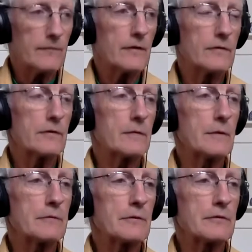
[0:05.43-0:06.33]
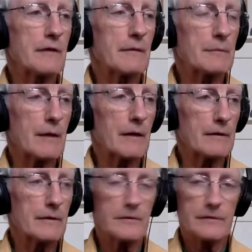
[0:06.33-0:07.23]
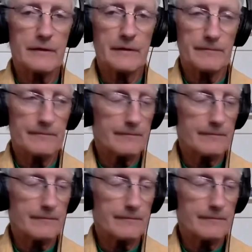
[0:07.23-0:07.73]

It's Gimme 3 Steps by Leonard Skinner.